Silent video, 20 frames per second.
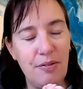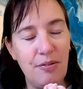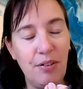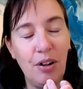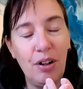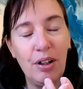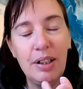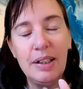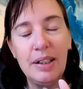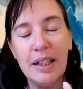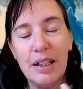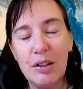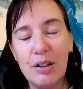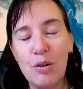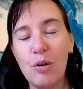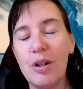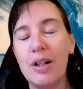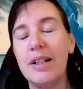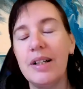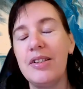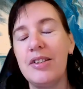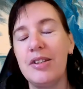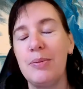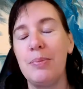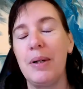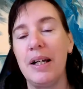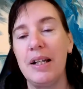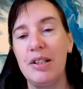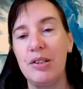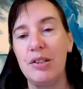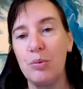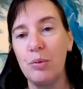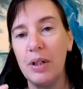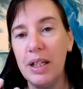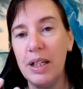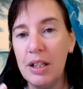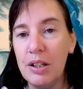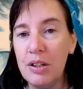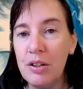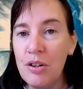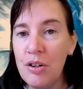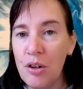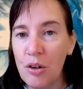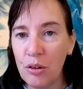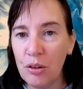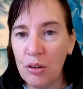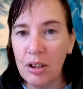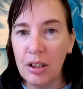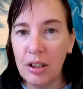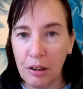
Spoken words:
find that quiet space where you're not